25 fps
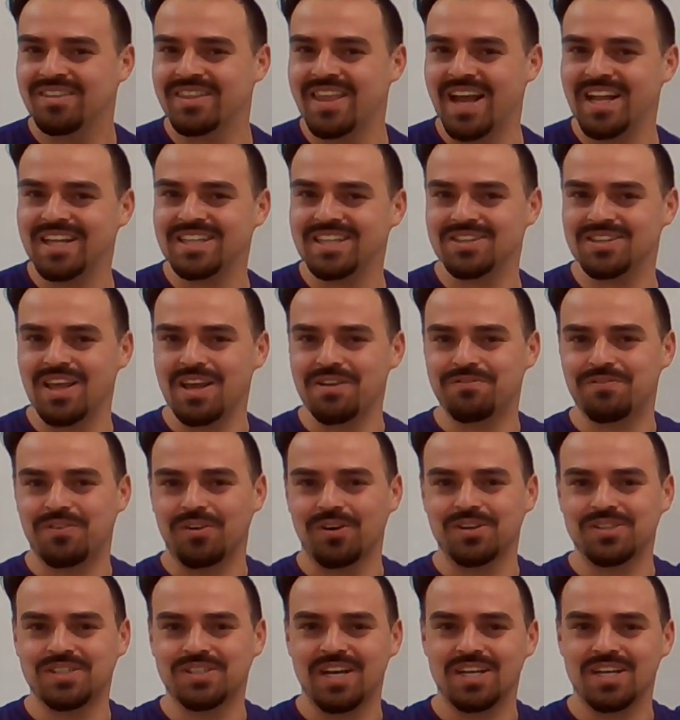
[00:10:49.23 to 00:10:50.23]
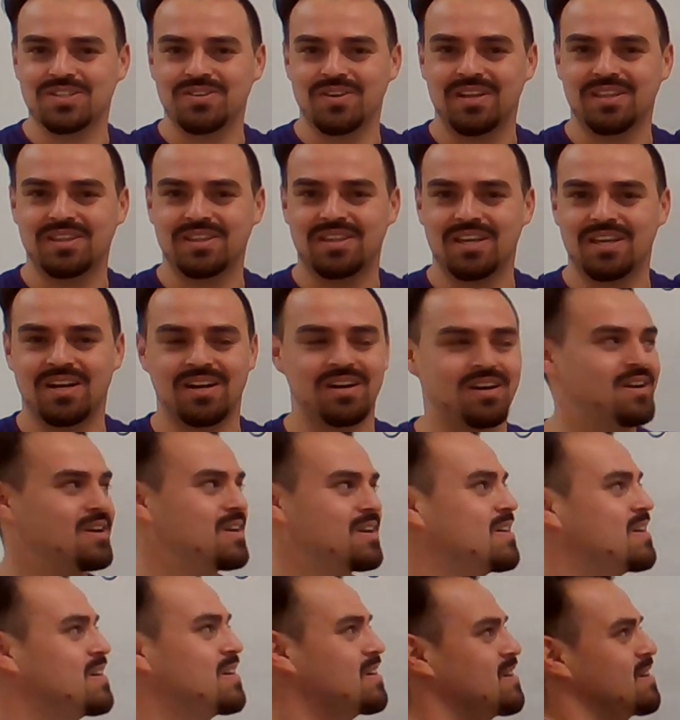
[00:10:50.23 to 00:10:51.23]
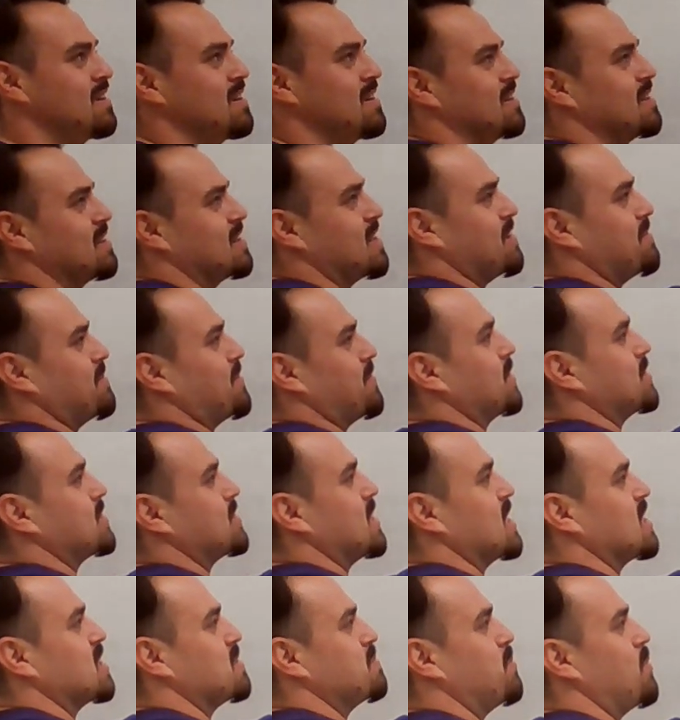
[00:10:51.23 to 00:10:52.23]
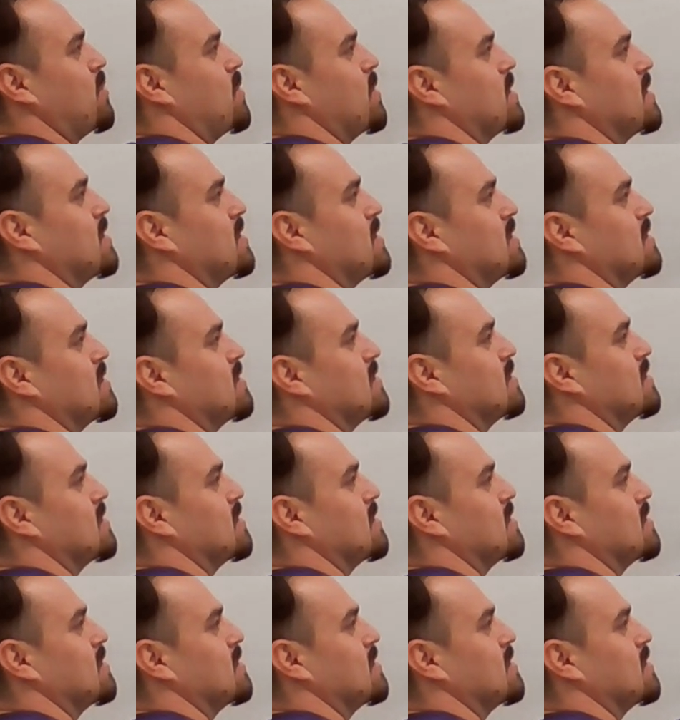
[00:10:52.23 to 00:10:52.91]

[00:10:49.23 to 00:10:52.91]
That vertex right there, that vertex point,